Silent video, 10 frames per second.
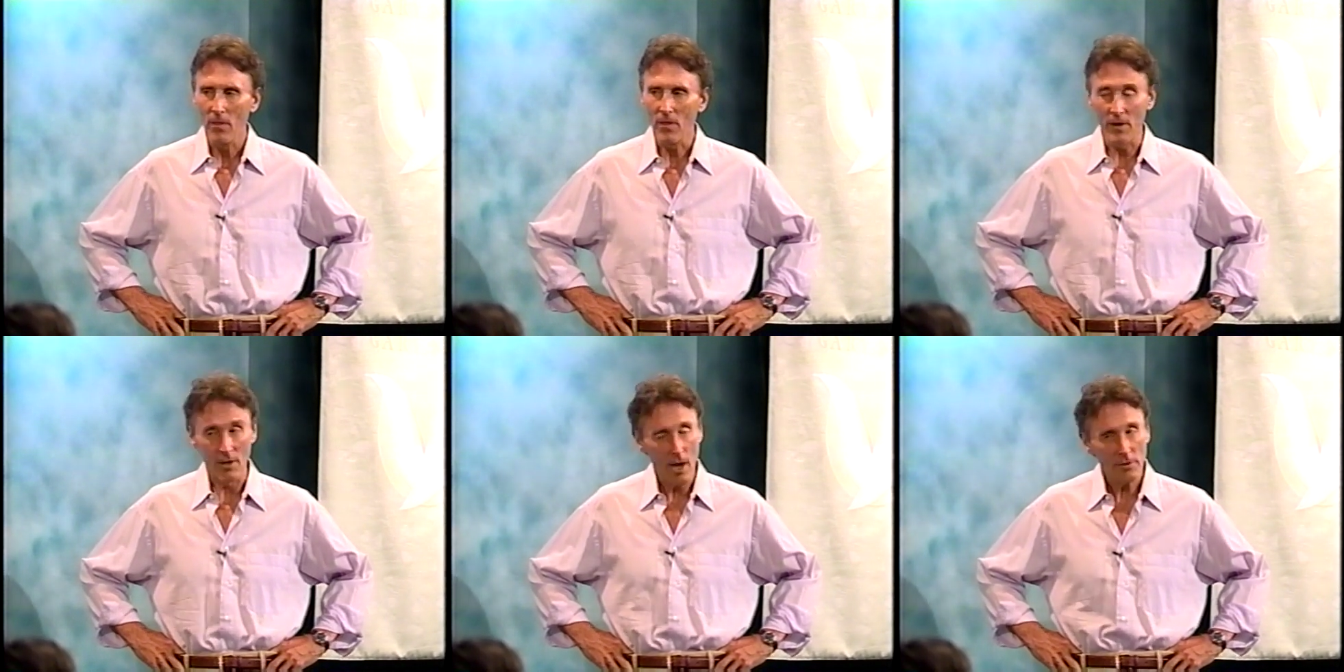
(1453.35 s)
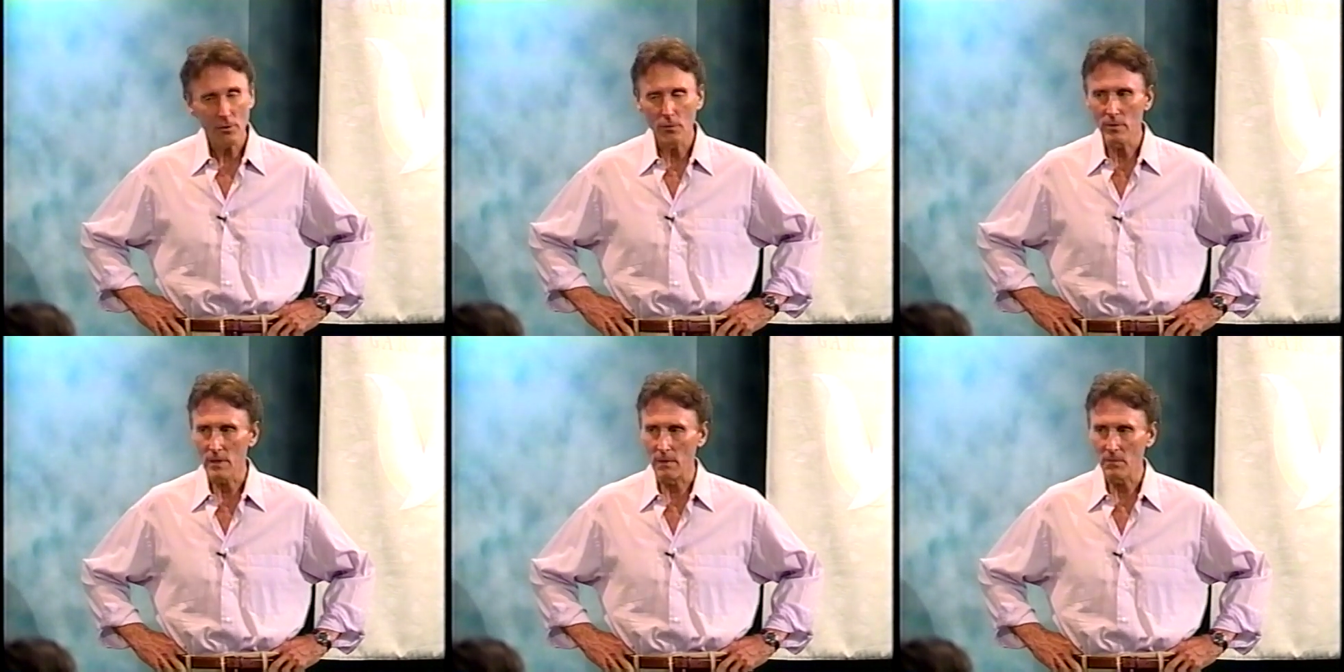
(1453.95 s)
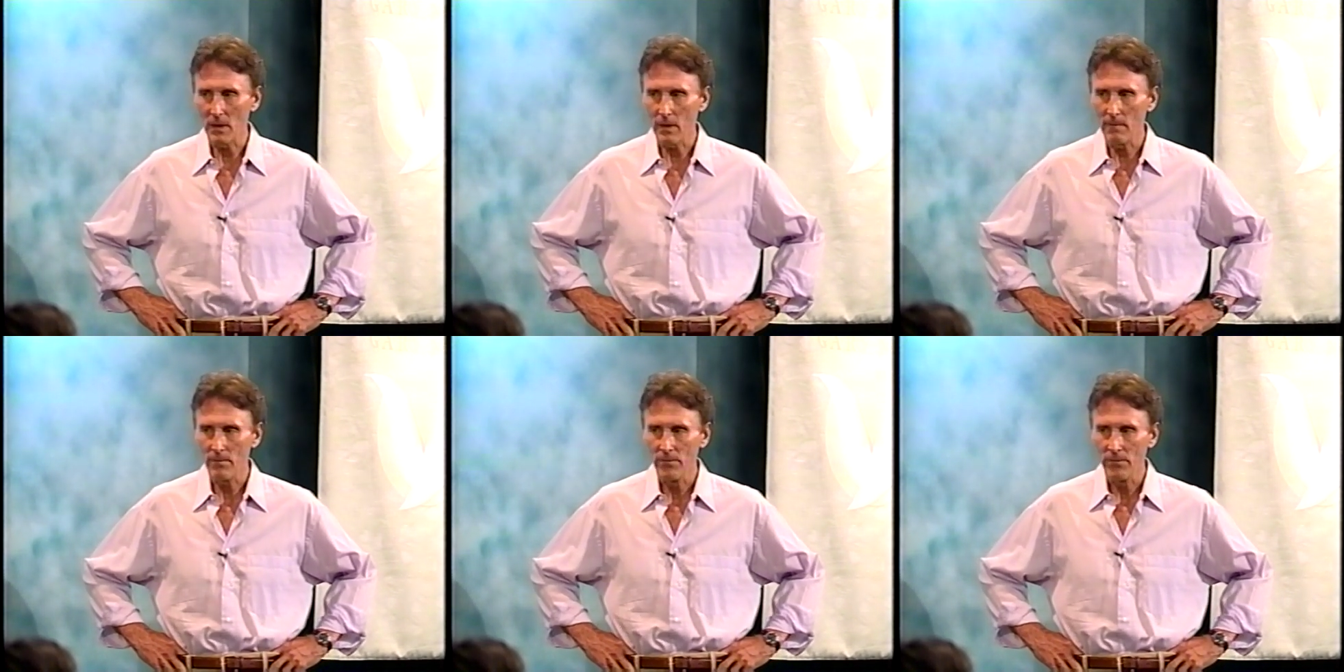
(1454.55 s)
Then not to do something
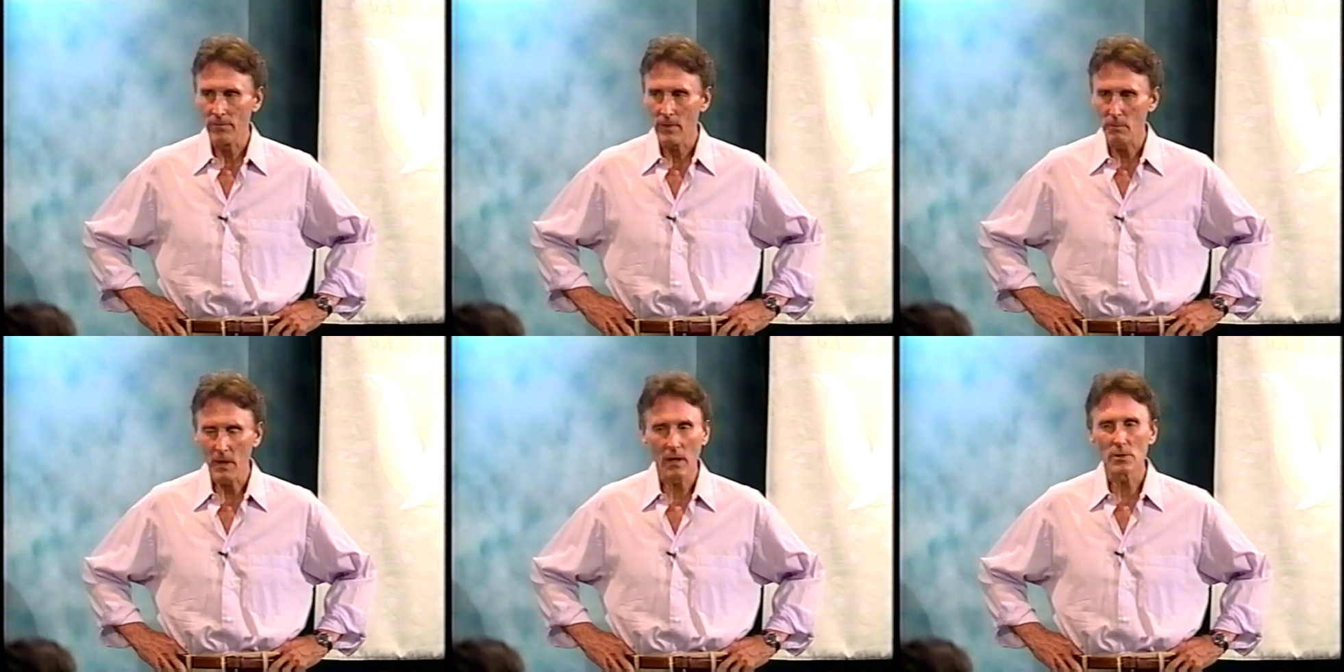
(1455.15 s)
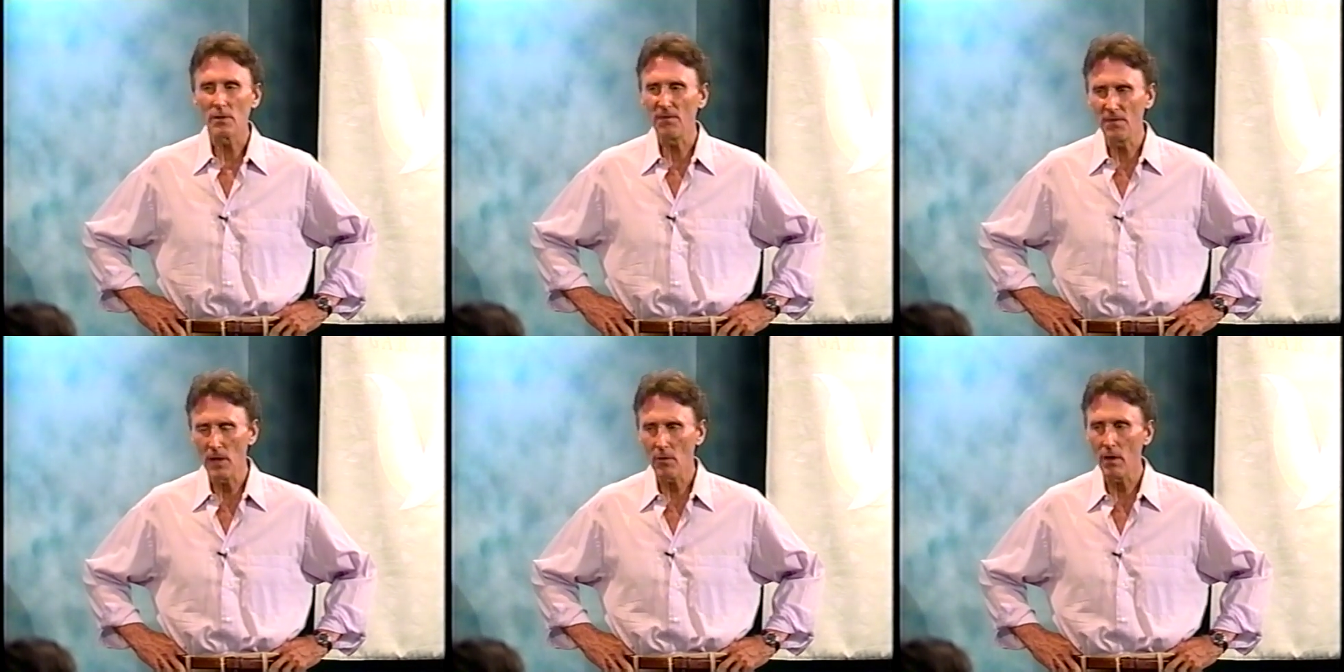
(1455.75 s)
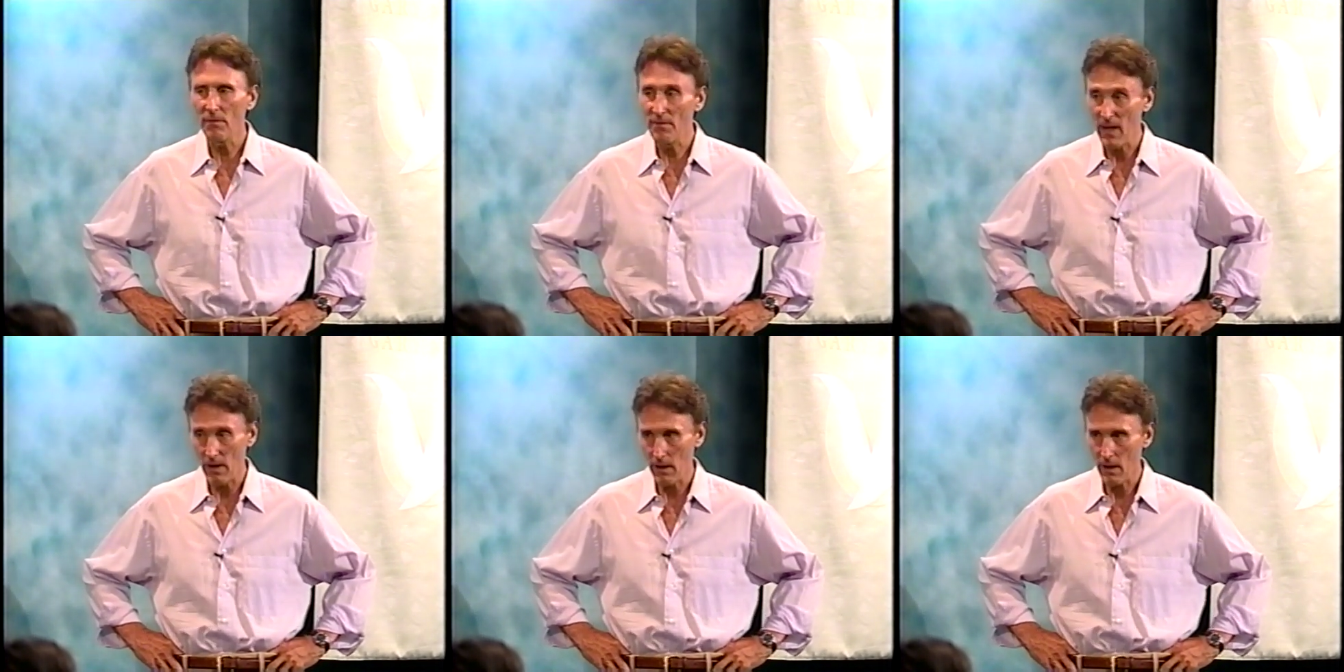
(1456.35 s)
because of fear of
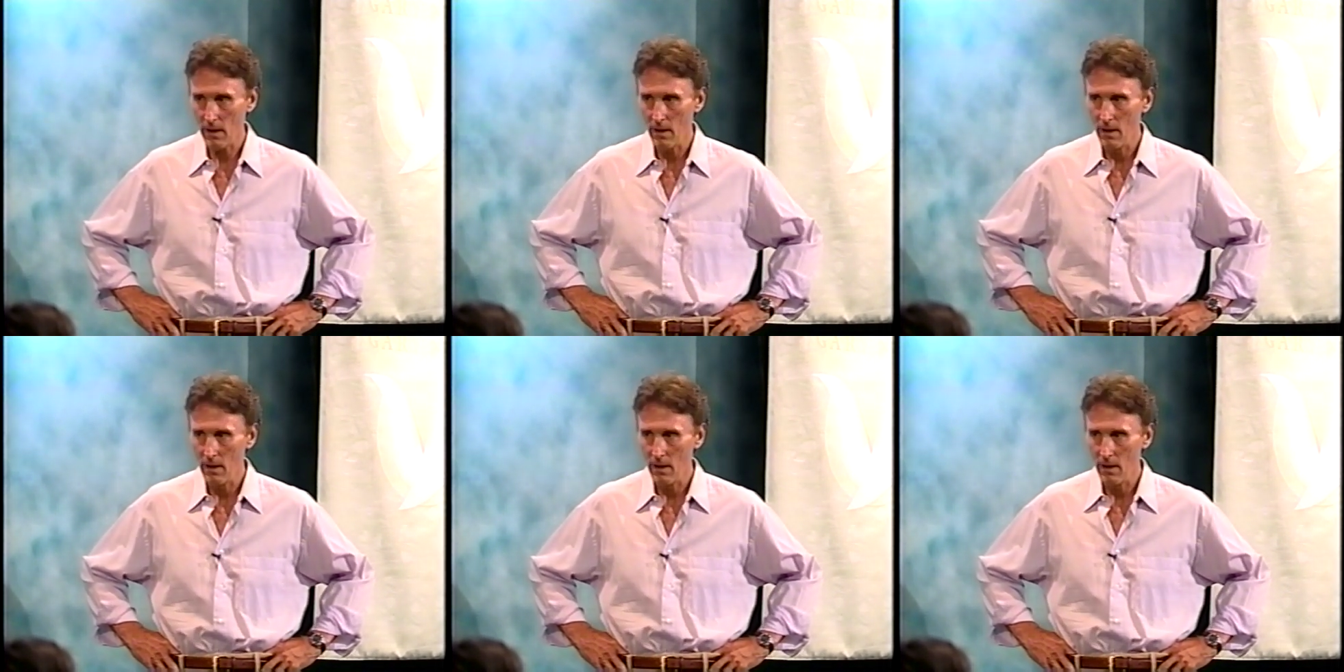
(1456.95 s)
failing,